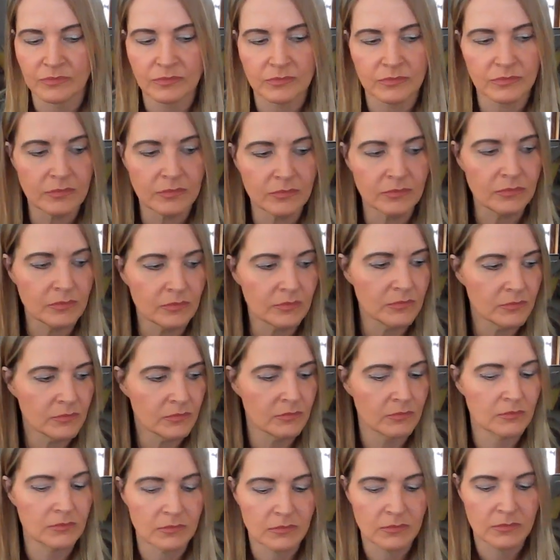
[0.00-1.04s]

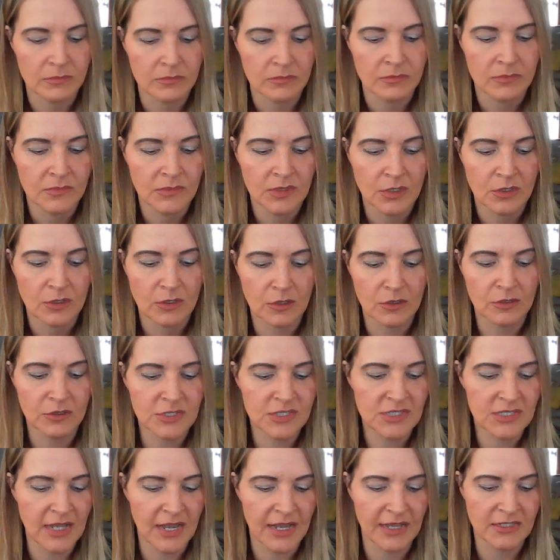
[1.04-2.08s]
Earth
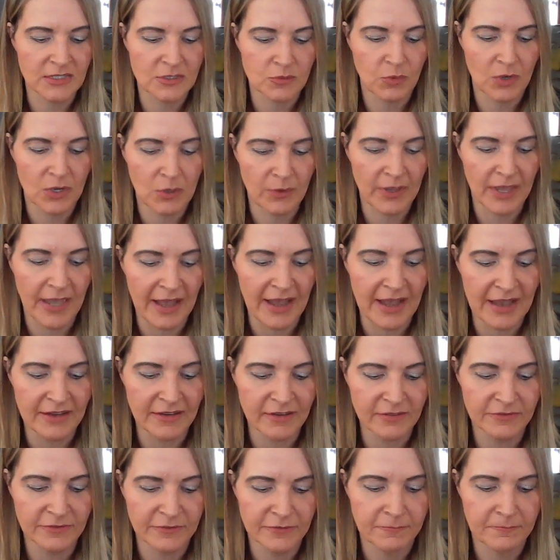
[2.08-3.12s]
signs, what do we
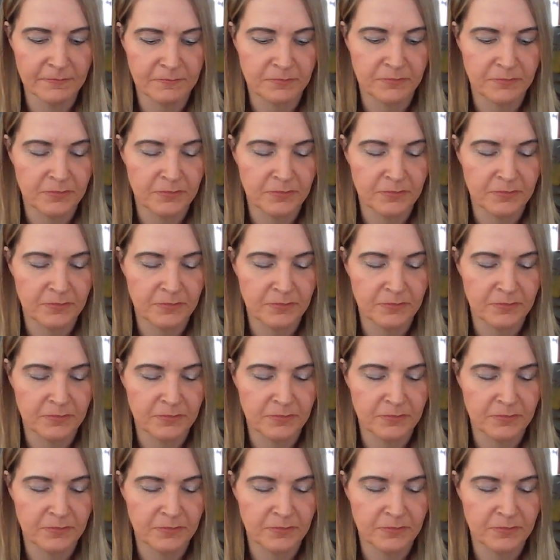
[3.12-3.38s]
have?